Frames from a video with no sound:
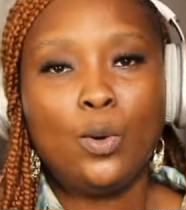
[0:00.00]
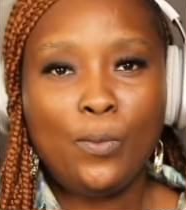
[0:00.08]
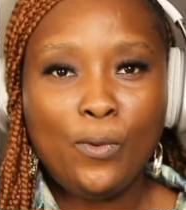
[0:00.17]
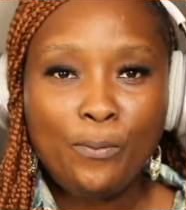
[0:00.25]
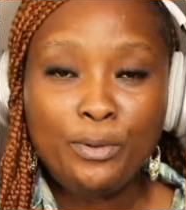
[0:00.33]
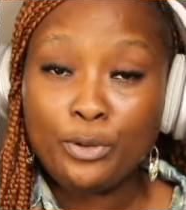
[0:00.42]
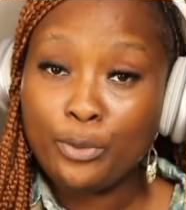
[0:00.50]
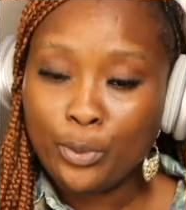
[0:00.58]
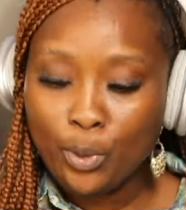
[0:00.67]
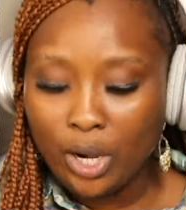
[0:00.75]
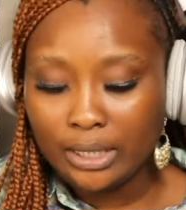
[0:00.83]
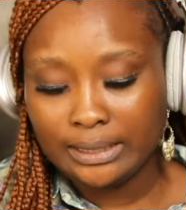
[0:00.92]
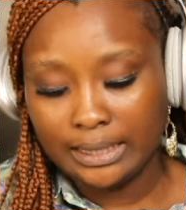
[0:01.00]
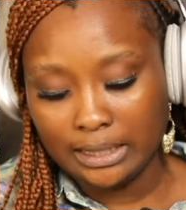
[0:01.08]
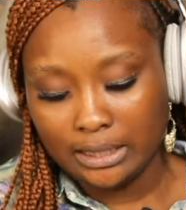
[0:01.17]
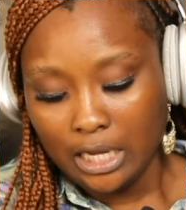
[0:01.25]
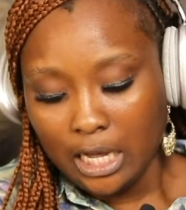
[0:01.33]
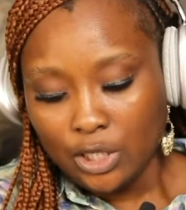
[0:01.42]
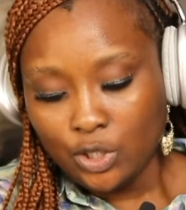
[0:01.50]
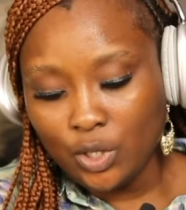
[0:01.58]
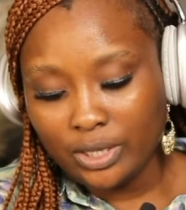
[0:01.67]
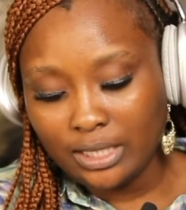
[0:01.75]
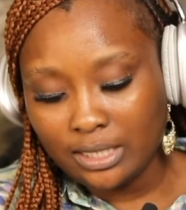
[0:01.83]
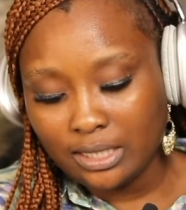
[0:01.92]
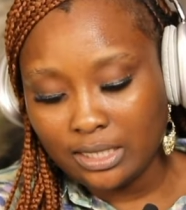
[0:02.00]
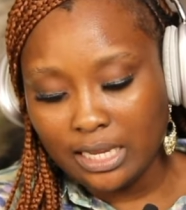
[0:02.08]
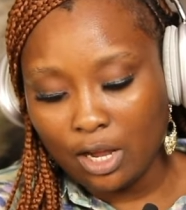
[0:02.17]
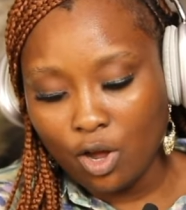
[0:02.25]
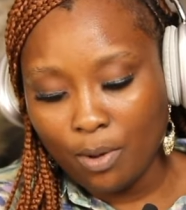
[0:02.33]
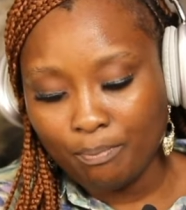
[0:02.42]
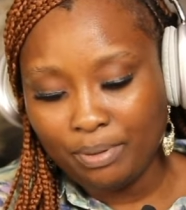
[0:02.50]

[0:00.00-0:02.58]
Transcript: will be rewarded. So the second